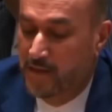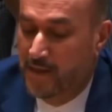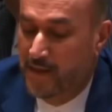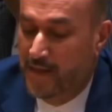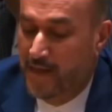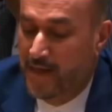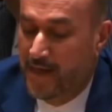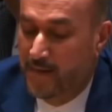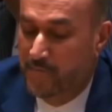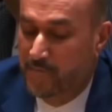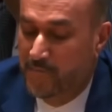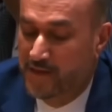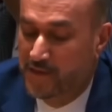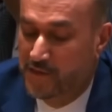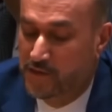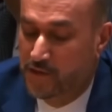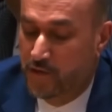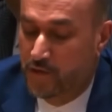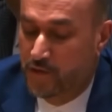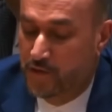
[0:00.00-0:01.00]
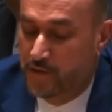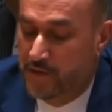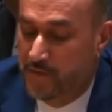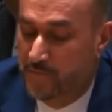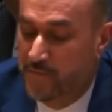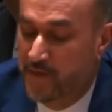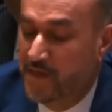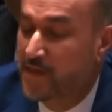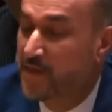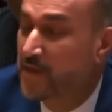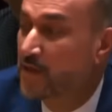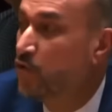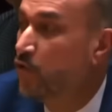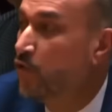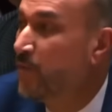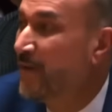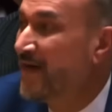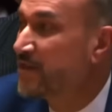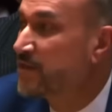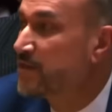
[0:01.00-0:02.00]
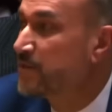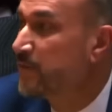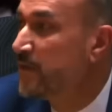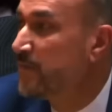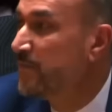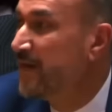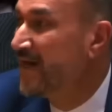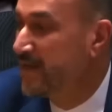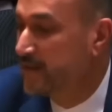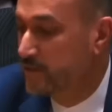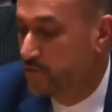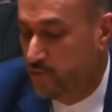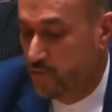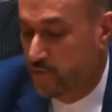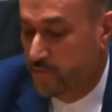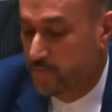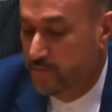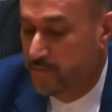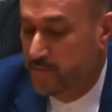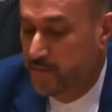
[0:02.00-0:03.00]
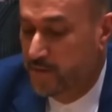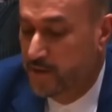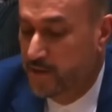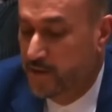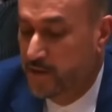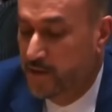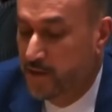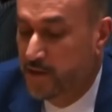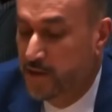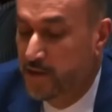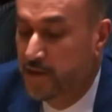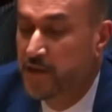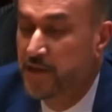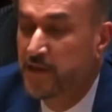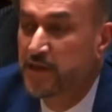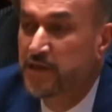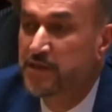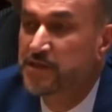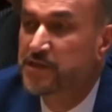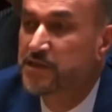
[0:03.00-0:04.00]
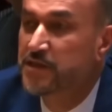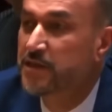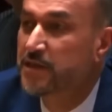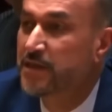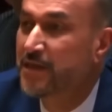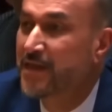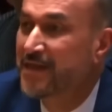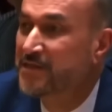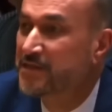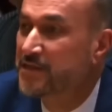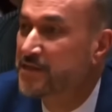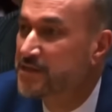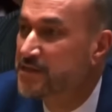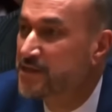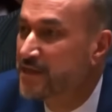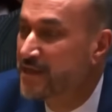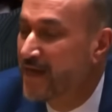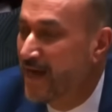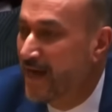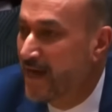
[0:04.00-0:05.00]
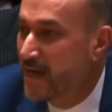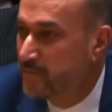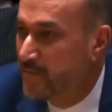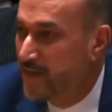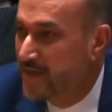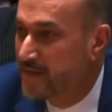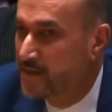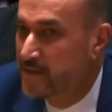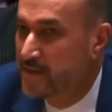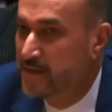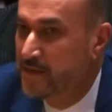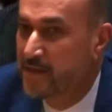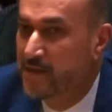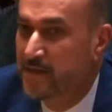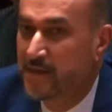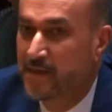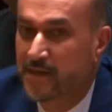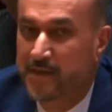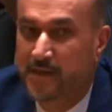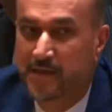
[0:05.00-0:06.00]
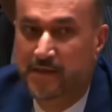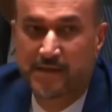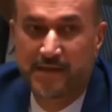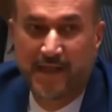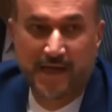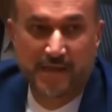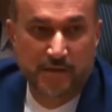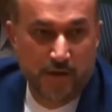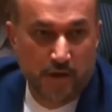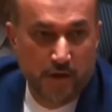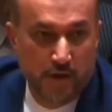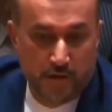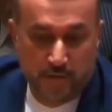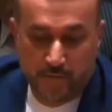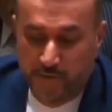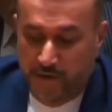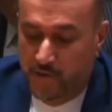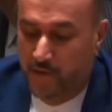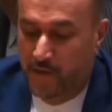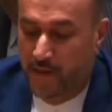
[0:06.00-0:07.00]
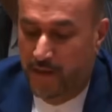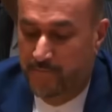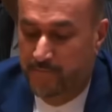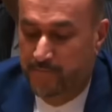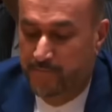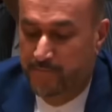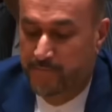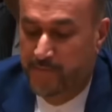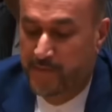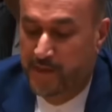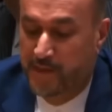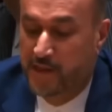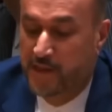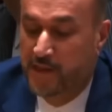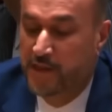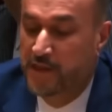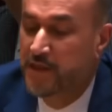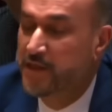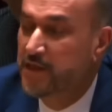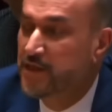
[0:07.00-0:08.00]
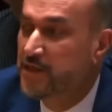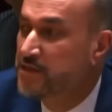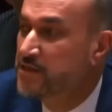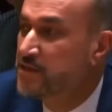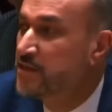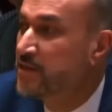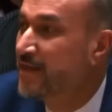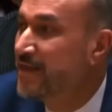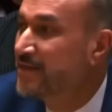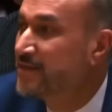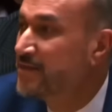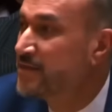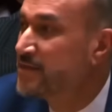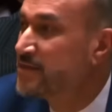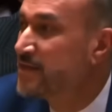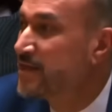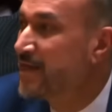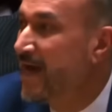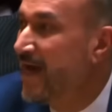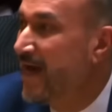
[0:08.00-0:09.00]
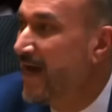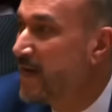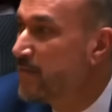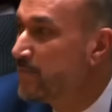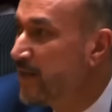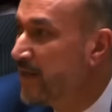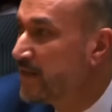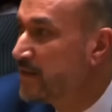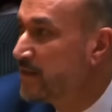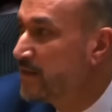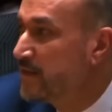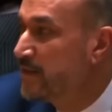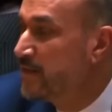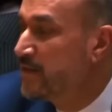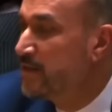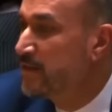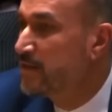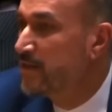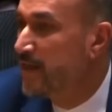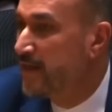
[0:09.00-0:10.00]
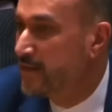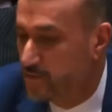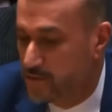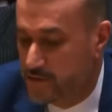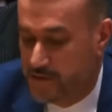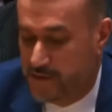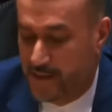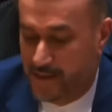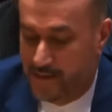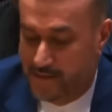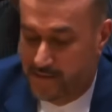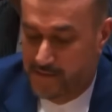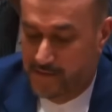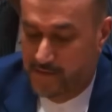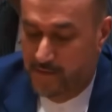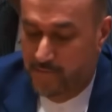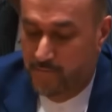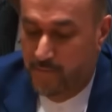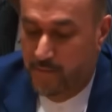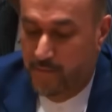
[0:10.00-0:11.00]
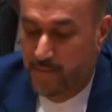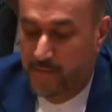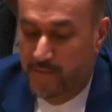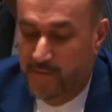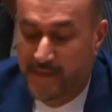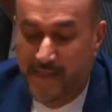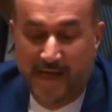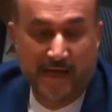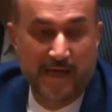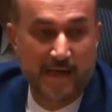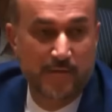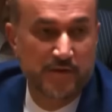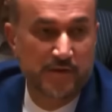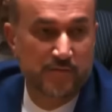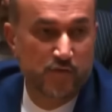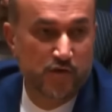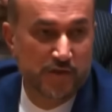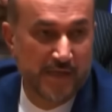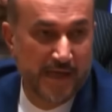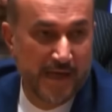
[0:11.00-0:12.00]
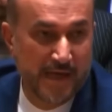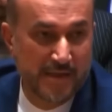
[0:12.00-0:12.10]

and the extensive and unrestricted delivery of aid to the people, have yielded no practical result. I repeat, no practical result.